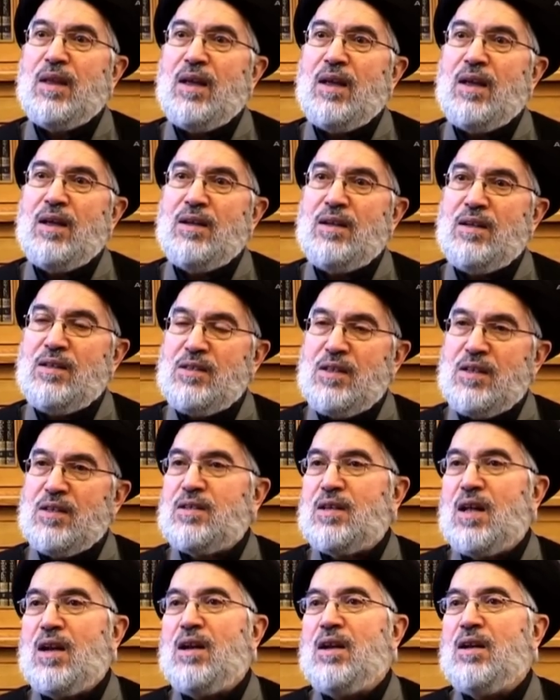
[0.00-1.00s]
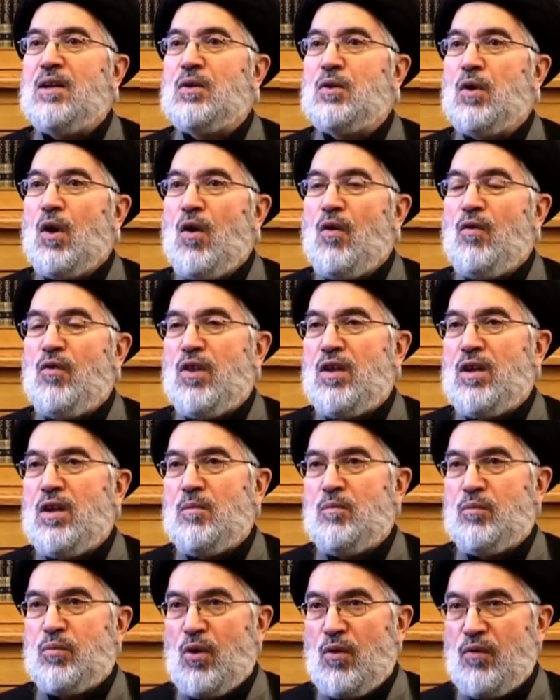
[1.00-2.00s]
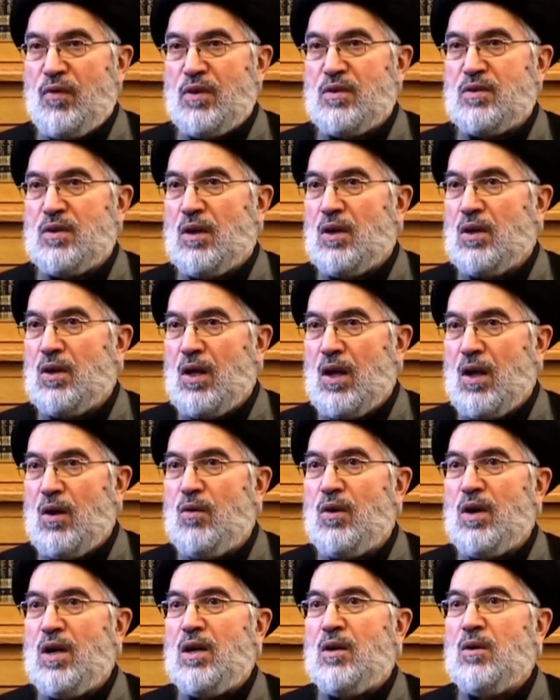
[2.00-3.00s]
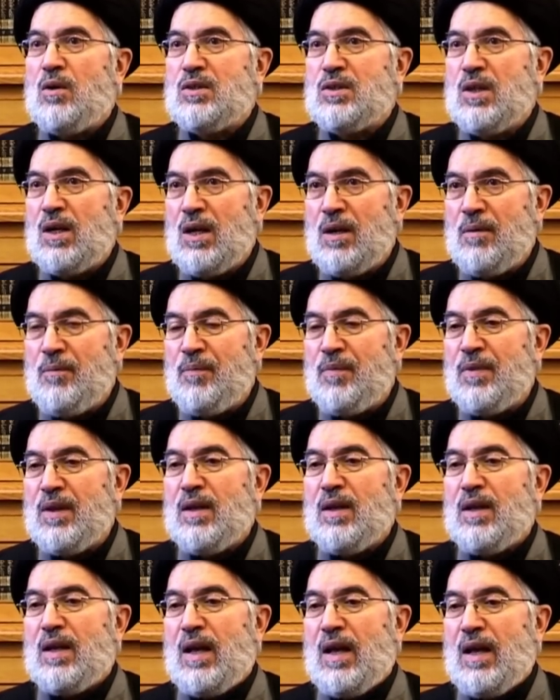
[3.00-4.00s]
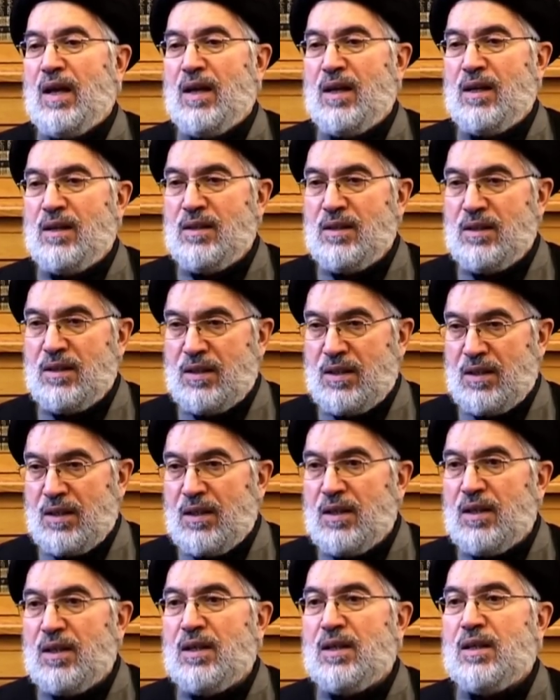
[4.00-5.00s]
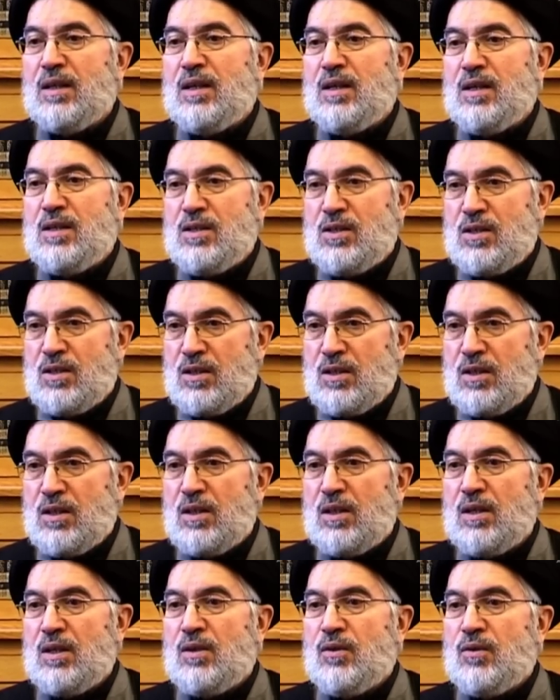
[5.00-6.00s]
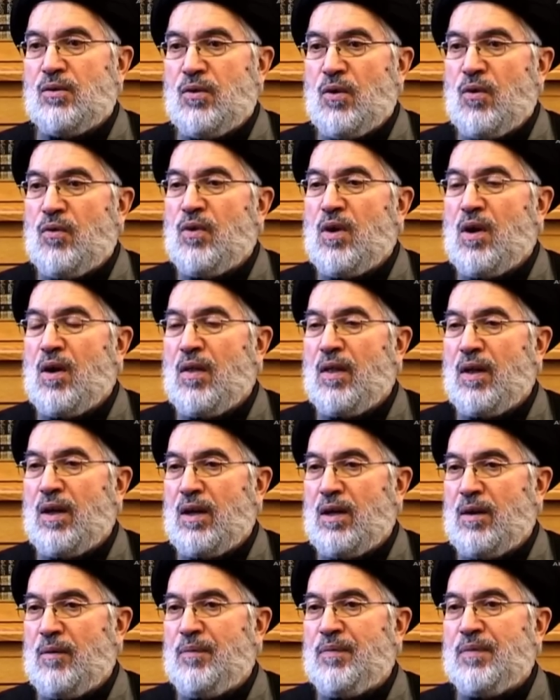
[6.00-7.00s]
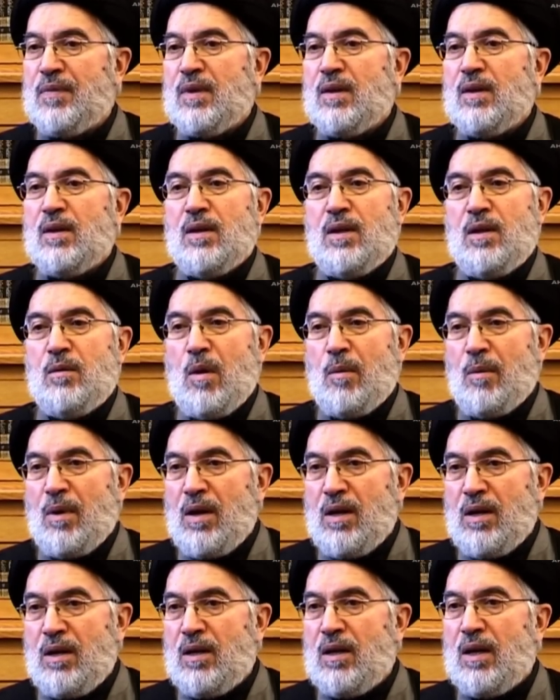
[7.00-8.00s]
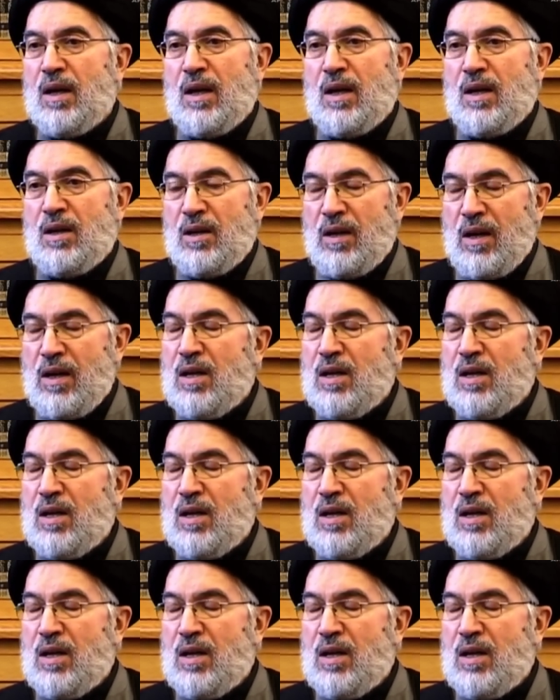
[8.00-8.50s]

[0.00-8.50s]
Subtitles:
and he's descendant of the Prophet sallallahu alaihi wasallam and his forefather Imam Ali and